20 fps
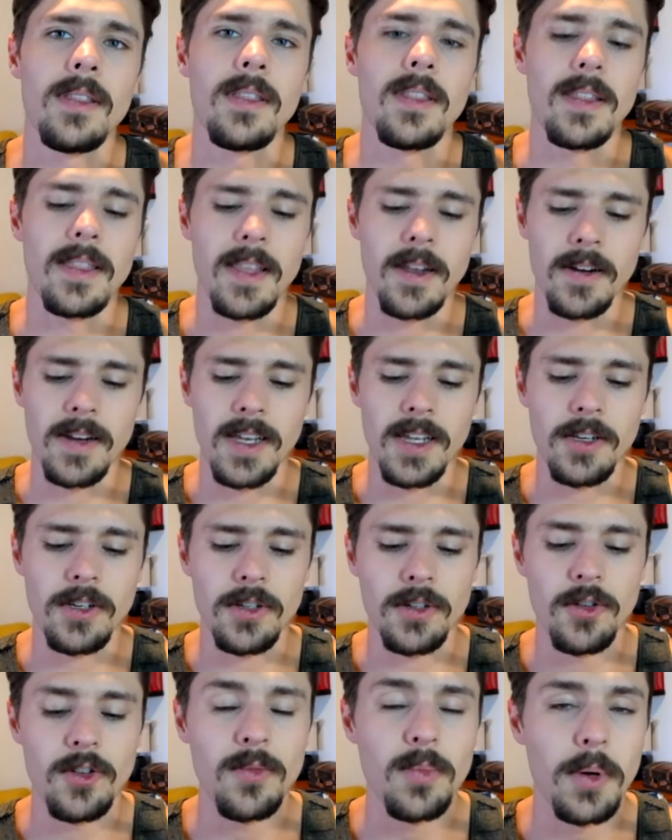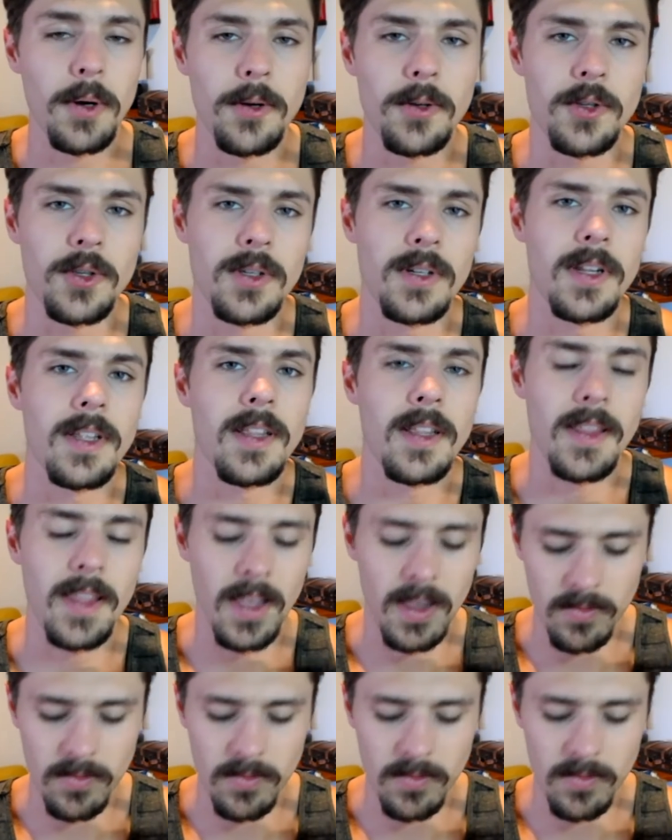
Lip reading: that they're each a new person, and that they can